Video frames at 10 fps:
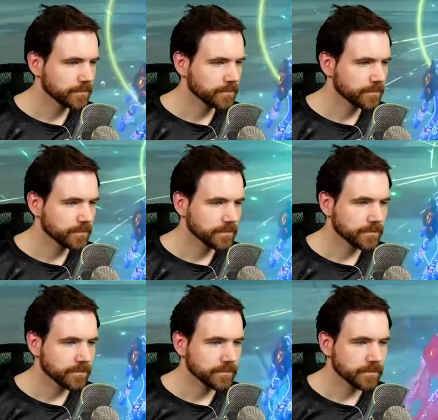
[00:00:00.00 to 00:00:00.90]

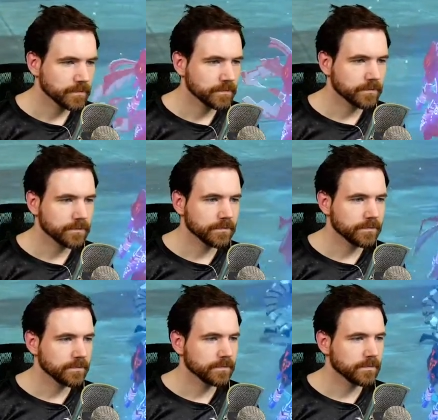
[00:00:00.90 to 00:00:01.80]

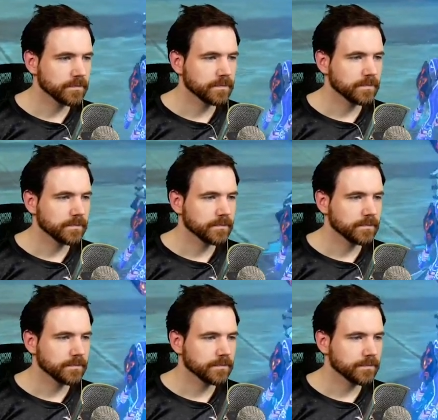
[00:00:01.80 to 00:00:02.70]

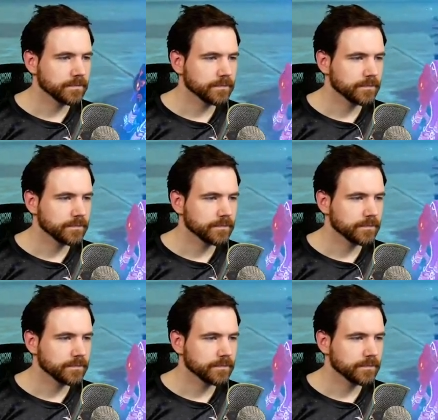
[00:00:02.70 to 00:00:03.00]
Nobody speaks.